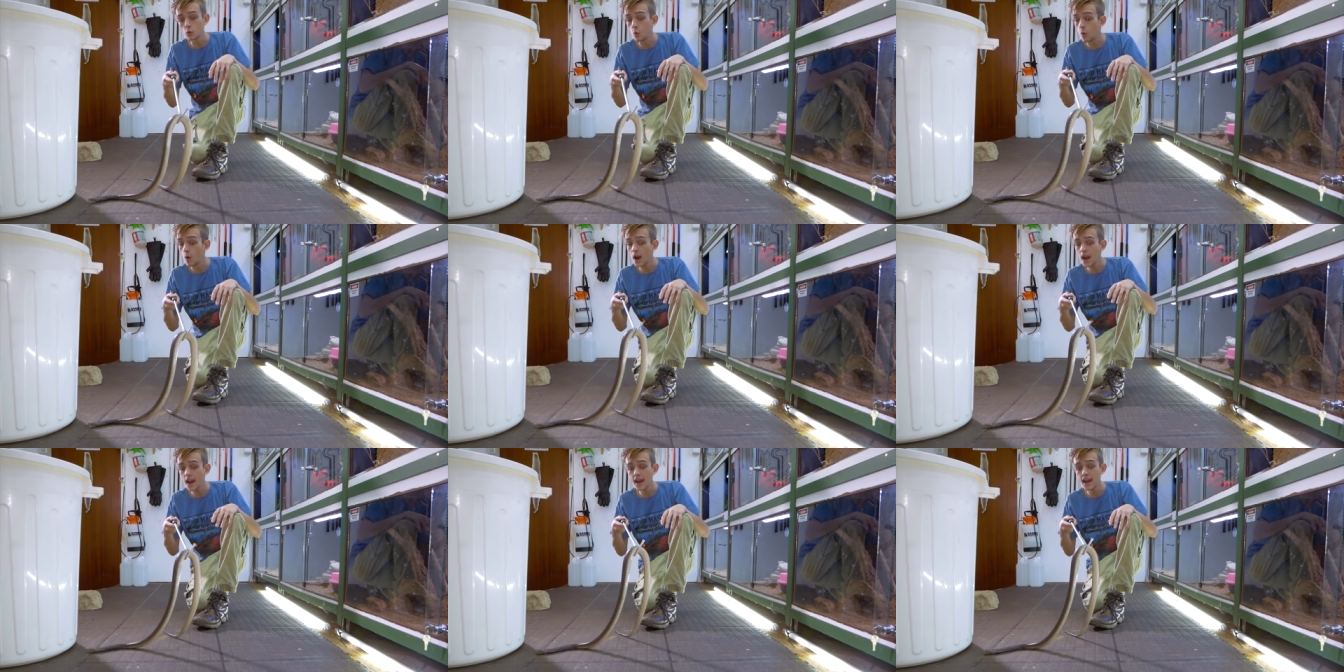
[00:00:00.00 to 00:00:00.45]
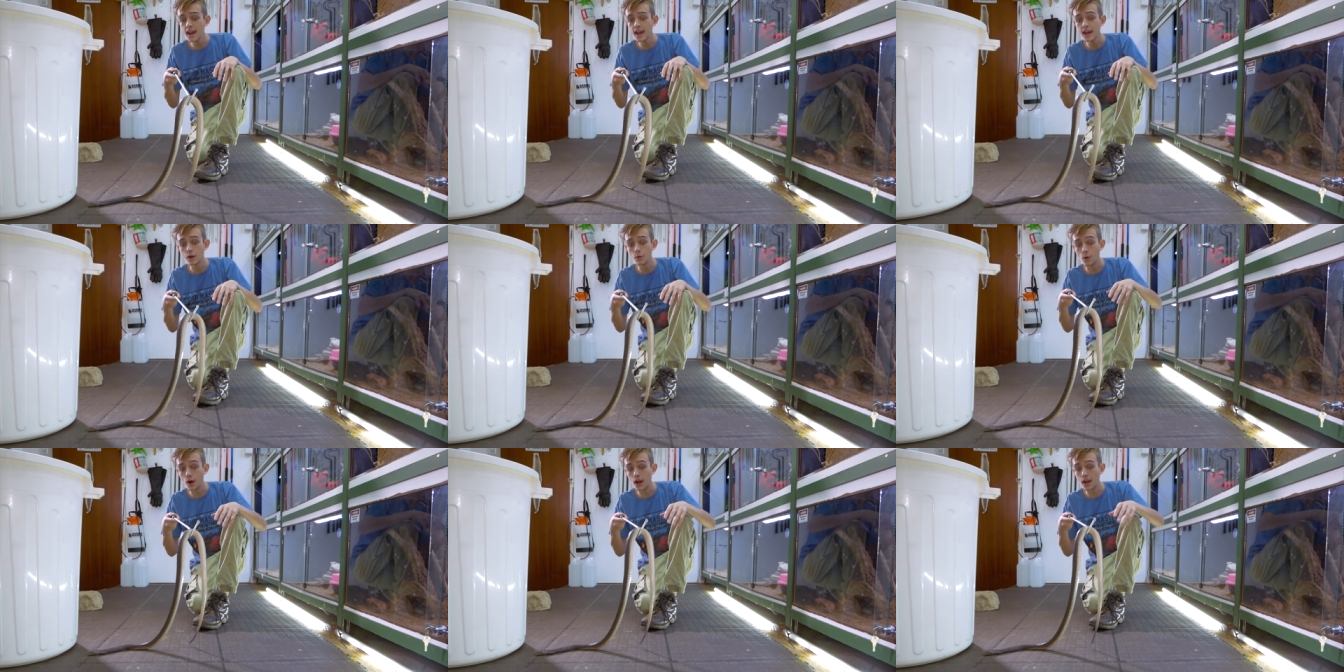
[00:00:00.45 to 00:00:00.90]

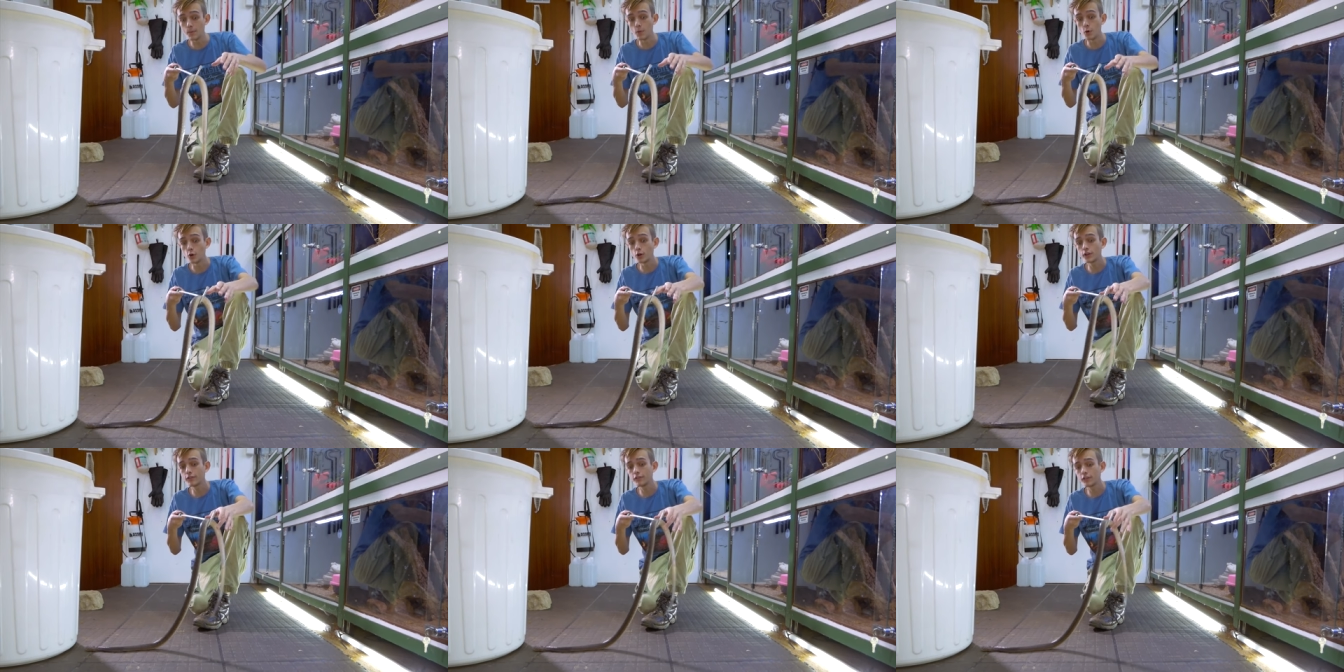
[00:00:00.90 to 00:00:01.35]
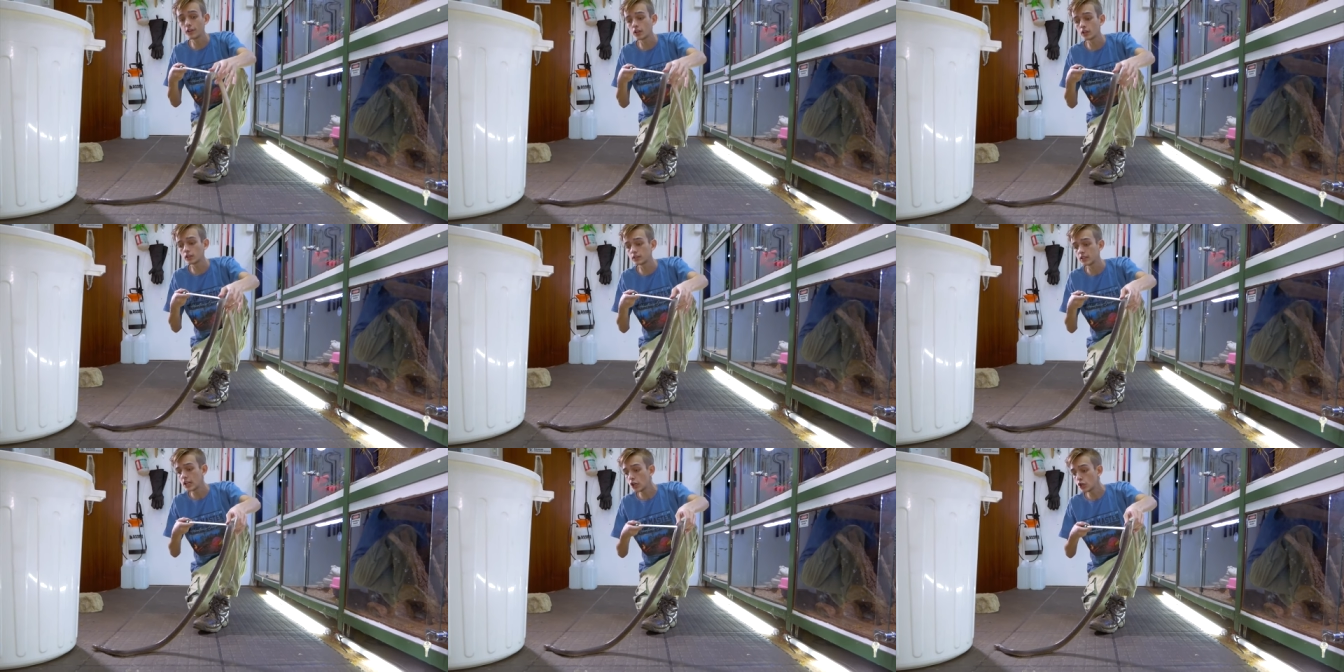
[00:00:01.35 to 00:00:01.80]
way, way more
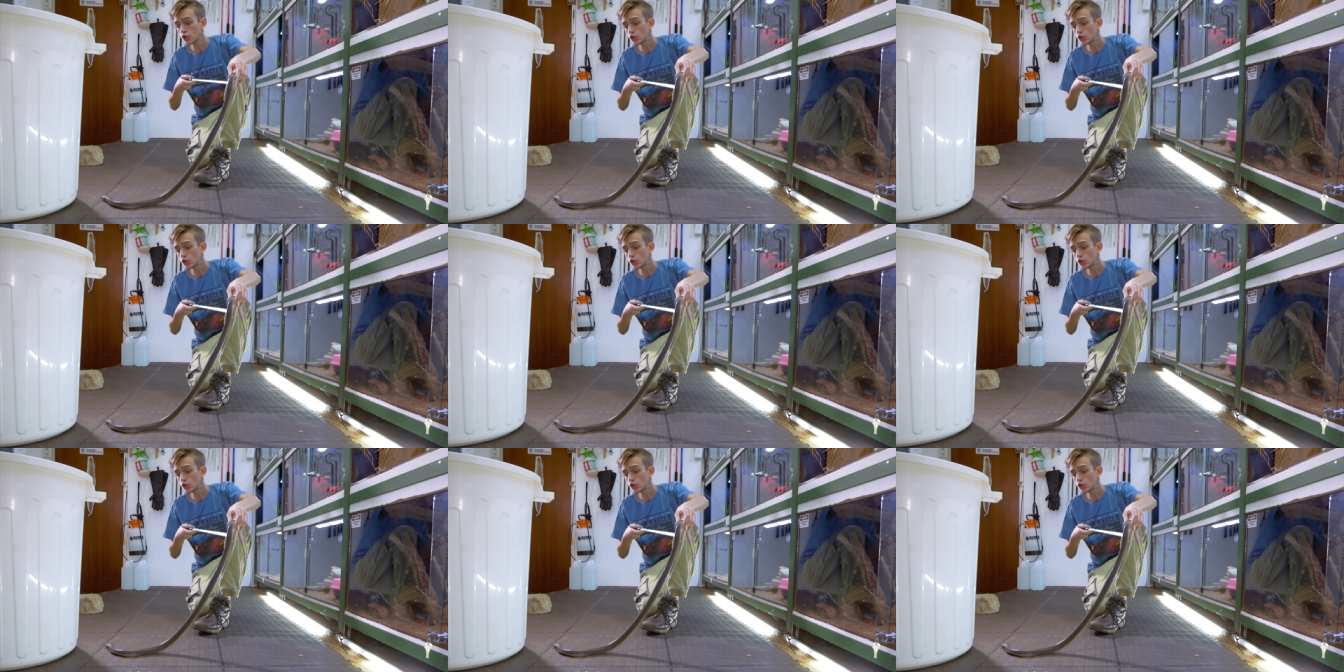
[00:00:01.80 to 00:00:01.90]
difficult